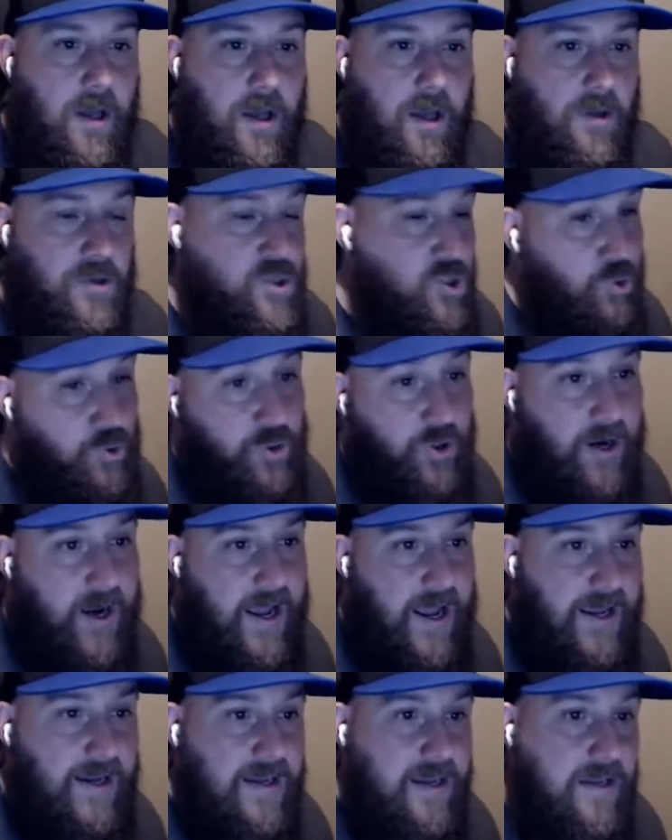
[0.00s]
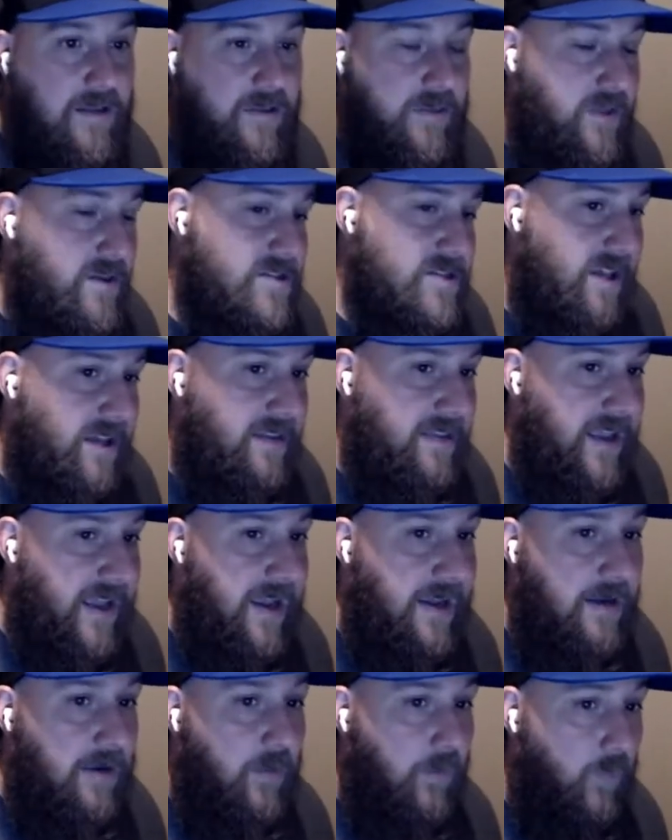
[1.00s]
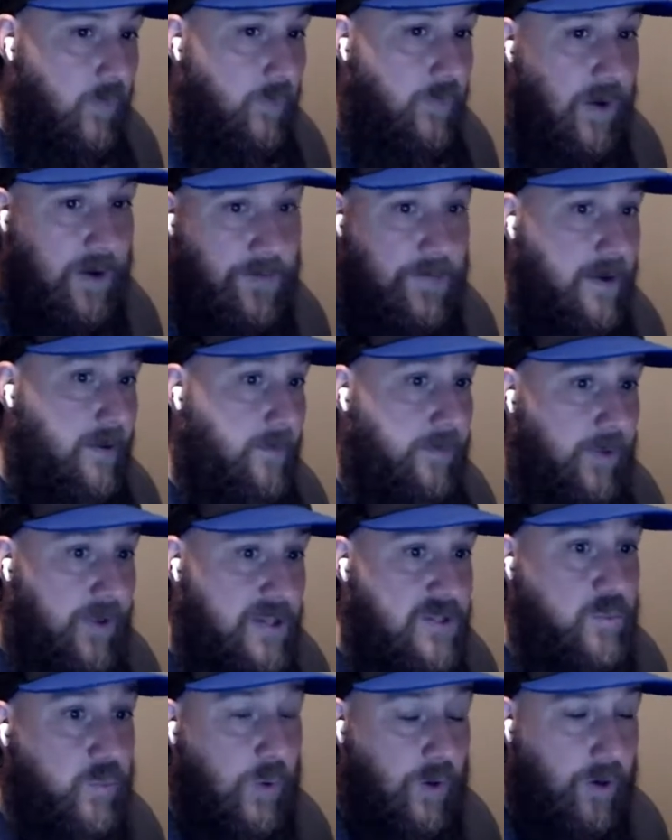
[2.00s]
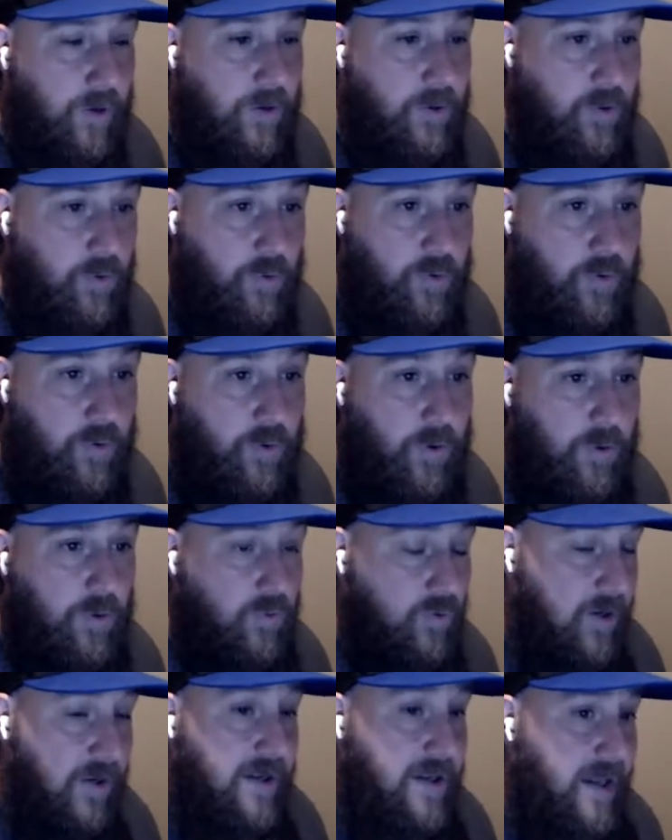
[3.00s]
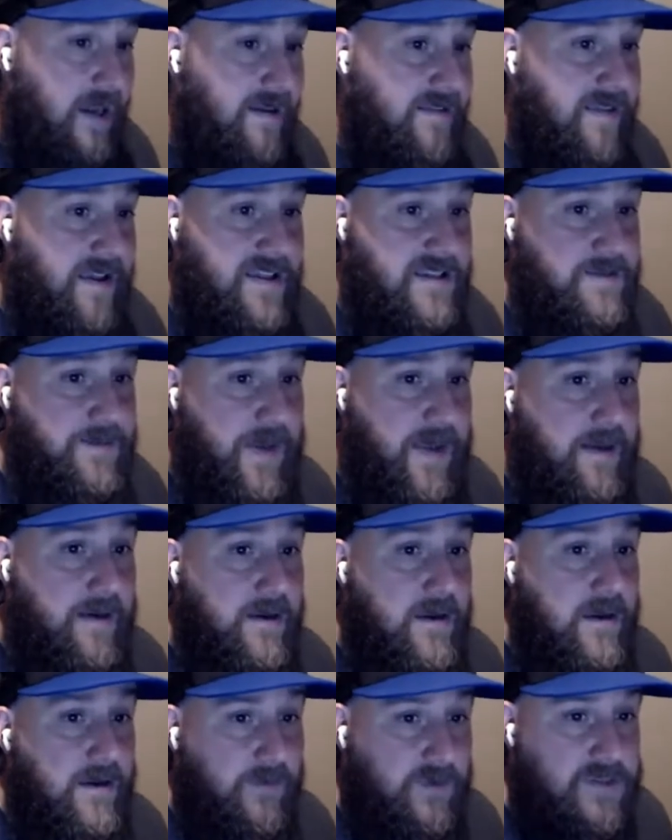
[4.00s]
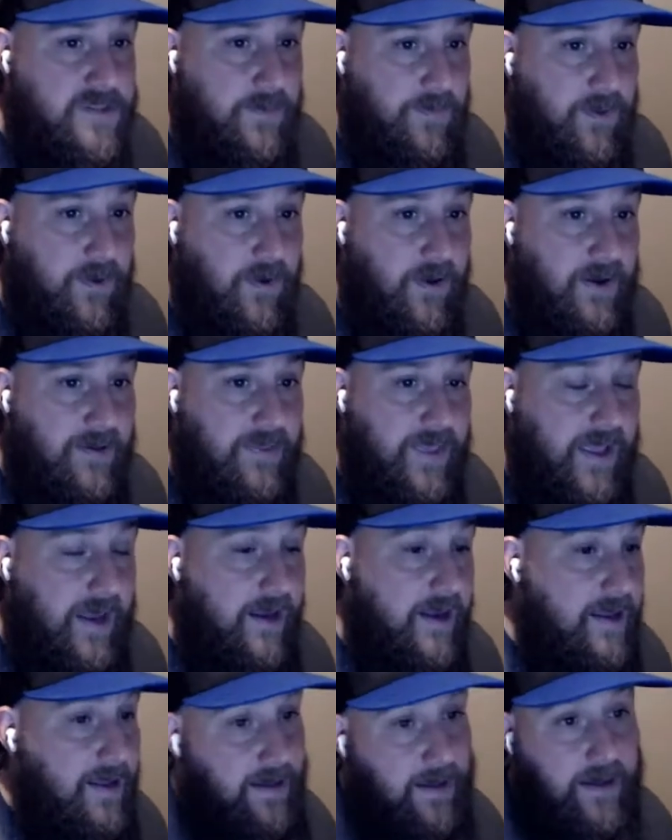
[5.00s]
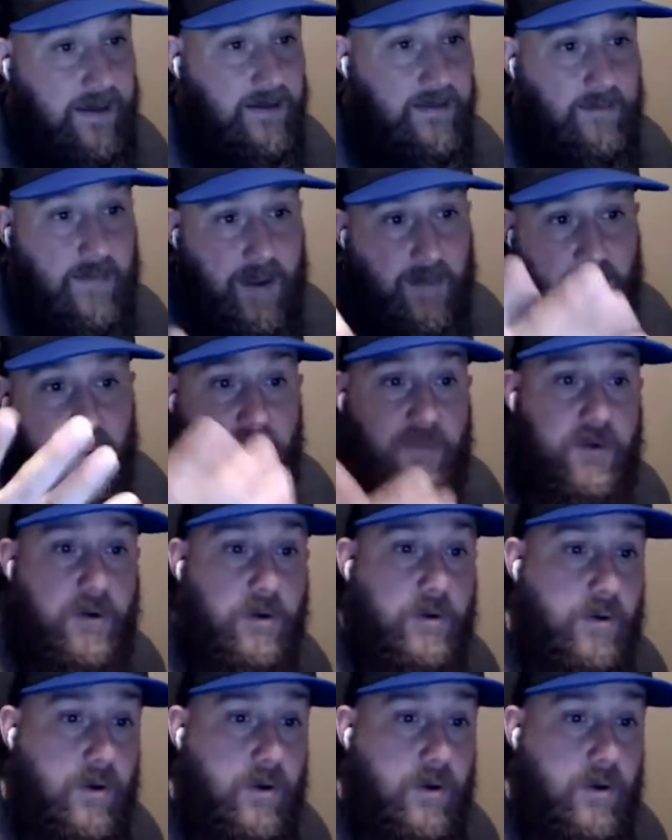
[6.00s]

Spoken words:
junior hockey, things like that might be a place where you could get a test bed for something like that. And maybe even